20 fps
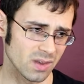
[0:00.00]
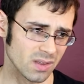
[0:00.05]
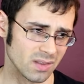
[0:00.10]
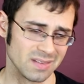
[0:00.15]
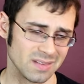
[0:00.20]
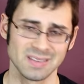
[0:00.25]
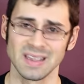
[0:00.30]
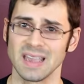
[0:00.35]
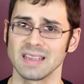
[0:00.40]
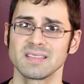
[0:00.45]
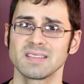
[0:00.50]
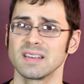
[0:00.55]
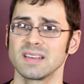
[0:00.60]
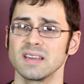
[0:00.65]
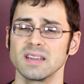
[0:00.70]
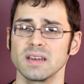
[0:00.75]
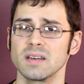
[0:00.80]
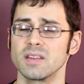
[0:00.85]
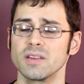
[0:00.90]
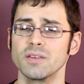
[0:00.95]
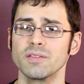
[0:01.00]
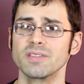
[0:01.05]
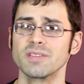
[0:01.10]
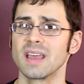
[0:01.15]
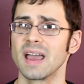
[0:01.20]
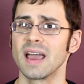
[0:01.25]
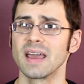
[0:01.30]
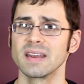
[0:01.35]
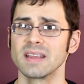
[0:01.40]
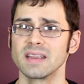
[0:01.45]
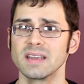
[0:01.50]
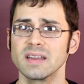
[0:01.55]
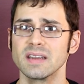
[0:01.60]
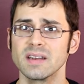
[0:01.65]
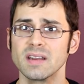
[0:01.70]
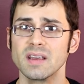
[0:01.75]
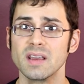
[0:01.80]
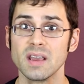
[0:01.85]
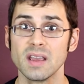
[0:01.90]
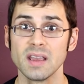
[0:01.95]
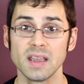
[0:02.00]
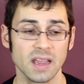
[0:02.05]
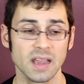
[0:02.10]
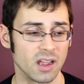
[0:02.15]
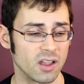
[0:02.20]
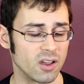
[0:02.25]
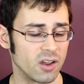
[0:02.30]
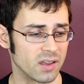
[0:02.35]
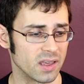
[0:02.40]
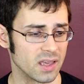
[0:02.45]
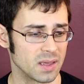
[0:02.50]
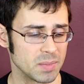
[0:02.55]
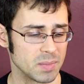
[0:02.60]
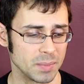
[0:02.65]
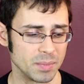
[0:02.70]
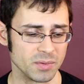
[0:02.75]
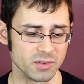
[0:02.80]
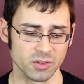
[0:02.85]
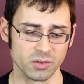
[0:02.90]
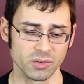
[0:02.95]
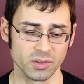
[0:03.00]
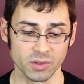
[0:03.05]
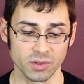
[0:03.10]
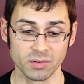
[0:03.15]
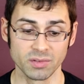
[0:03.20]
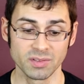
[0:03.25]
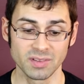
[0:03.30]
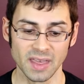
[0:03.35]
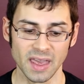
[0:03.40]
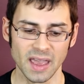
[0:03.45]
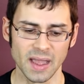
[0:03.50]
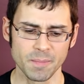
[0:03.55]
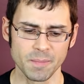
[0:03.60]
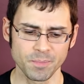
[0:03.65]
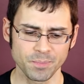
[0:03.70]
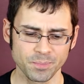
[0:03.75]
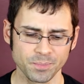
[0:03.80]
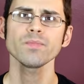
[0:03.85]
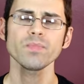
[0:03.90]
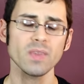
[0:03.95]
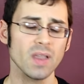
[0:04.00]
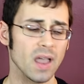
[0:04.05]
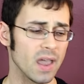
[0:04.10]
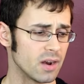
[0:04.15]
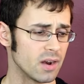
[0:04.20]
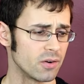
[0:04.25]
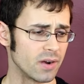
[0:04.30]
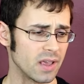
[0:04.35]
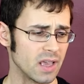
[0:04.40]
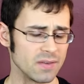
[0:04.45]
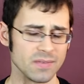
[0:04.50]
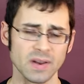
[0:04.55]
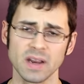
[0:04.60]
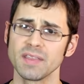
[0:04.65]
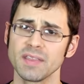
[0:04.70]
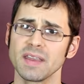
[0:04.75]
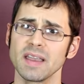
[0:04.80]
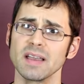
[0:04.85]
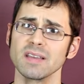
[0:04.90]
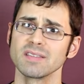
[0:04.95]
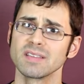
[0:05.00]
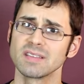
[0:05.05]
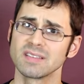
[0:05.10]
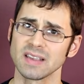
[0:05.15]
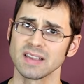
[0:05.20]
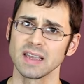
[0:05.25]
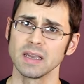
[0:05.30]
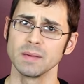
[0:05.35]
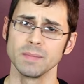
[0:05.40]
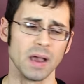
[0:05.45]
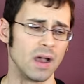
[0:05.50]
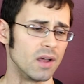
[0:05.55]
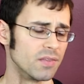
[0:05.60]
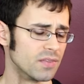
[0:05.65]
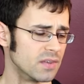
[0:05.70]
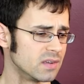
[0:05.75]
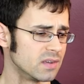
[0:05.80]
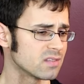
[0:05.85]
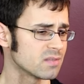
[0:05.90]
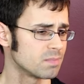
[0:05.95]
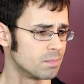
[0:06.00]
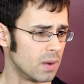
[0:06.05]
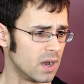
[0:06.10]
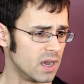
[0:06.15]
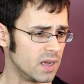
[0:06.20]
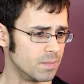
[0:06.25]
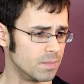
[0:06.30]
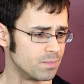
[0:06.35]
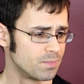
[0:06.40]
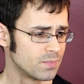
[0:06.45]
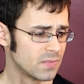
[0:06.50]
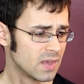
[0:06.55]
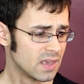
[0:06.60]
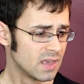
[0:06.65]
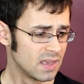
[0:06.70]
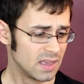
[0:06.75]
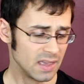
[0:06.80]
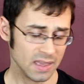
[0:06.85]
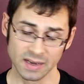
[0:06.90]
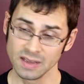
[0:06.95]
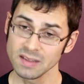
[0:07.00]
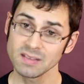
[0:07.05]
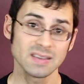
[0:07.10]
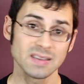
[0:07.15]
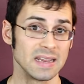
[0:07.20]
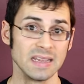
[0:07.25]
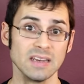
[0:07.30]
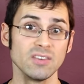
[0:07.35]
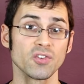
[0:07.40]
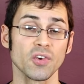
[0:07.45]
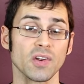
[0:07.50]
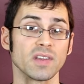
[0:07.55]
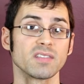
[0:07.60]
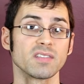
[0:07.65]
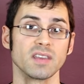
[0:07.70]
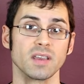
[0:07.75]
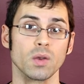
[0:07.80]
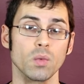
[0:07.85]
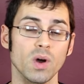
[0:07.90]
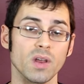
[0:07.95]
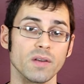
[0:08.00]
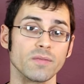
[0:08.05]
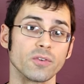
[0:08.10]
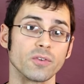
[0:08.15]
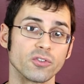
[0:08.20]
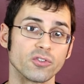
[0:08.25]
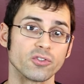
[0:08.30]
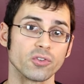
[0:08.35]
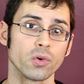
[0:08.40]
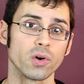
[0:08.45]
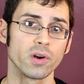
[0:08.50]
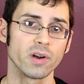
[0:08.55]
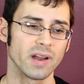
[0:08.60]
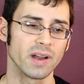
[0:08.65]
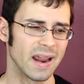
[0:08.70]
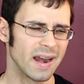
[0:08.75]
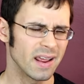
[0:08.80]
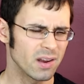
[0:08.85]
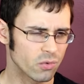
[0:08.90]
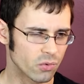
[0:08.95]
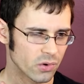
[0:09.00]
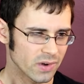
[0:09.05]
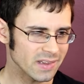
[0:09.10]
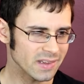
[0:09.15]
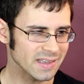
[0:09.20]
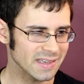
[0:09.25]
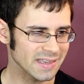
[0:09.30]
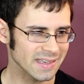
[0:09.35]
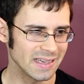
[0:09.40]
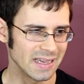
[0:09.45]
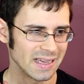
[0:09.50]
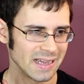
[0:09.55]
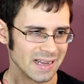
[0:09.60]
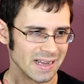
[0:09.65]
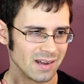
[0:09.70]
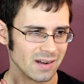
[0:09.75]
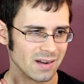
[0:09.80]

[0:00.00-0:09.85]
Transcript: zest it and use that in cooking. People do use that. I don't have anything else to say about this, but it is an interesting one for sure. And I really